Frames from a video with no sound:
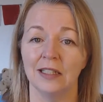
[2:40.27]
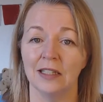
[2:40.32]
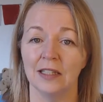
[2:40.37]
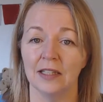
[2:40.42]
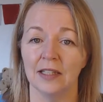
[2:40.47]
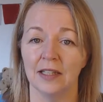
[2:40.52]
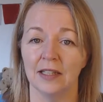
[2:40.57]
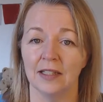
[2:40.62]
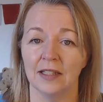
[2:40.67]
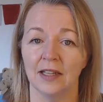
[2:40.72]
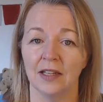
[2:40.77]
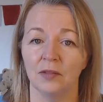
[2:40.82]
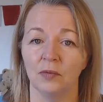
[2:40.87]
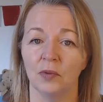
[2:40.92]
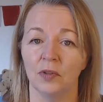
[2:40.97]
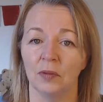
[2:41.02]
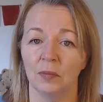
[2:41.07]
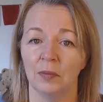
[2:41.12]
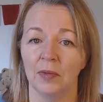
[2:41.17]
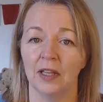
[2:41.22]
to sit in
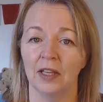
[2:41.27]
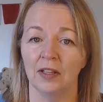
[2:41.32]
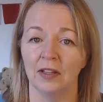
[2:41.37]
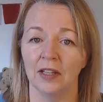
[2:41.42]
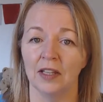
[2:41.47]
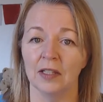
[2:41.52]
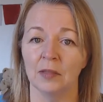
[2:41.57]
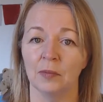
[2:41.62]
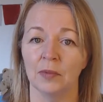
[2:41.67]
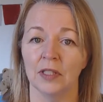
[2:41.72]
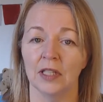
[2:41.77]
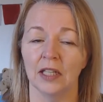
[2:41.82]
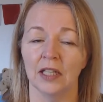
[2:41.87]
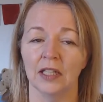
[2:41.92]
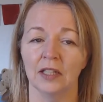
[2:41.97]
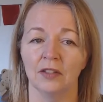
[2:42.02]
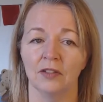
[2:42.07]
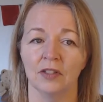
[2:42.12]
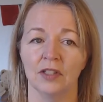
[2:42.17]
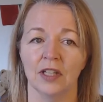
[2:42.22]
with me in this
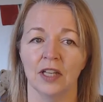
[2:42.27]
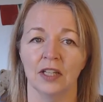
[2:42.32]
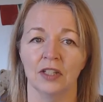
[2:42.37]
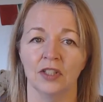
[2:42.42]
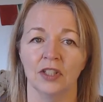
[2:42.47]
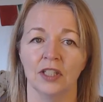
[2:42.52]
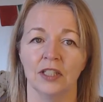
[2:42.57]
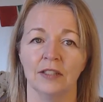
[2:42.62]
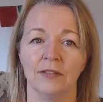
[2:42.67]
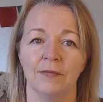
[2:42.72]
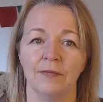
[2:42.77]
particular session.